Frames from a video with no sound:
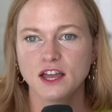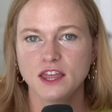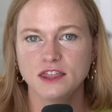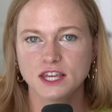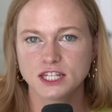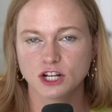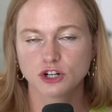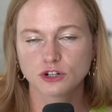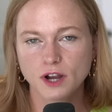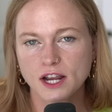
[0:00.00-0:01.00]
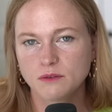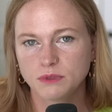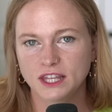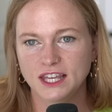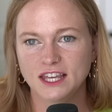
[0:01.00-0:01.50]
this
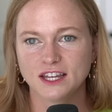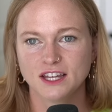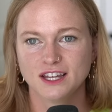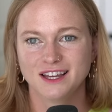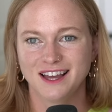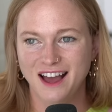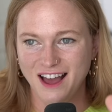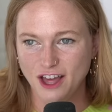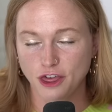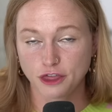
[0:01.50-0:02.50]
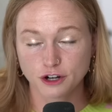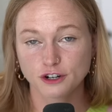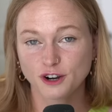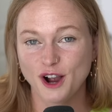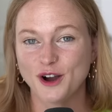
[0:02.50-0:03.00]
incredibly uh,
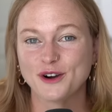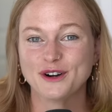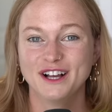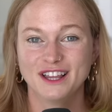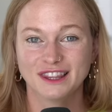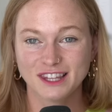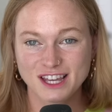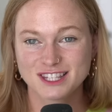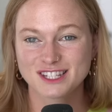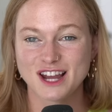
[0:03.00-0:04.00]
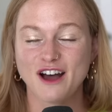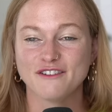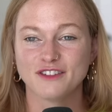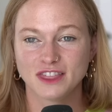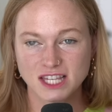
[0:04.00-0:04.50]
thorough list
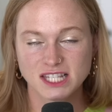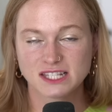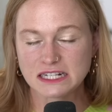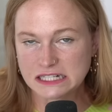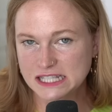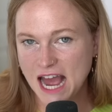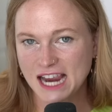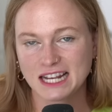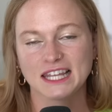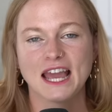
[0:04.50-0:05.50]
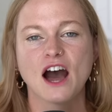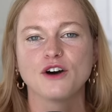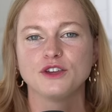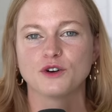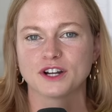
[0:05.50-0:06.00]
of this is exactly how
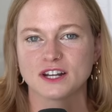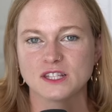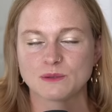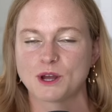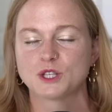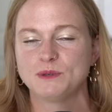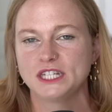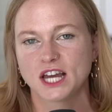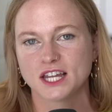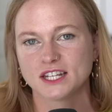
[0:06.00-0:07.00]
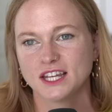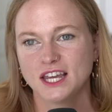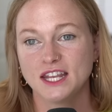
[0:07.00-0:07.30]
the ordinance must be done.